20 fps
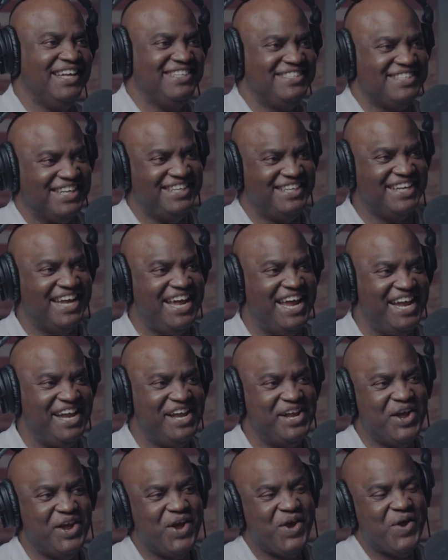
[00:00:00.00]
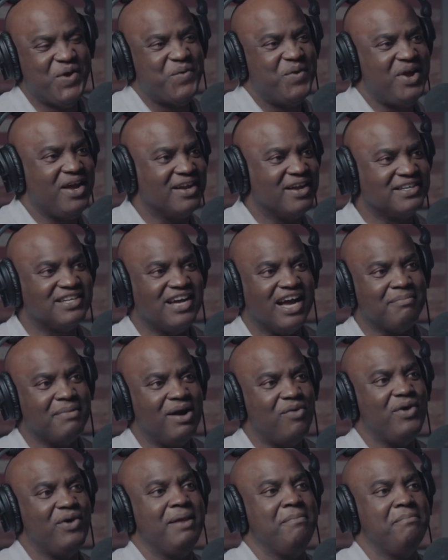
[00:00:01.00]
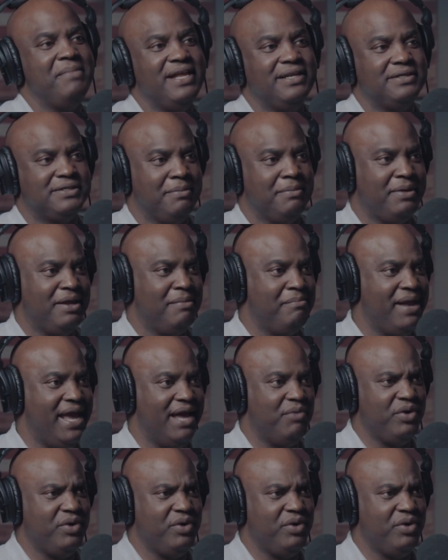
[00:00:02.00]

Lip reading: today we're going to talk about what it means to be a man.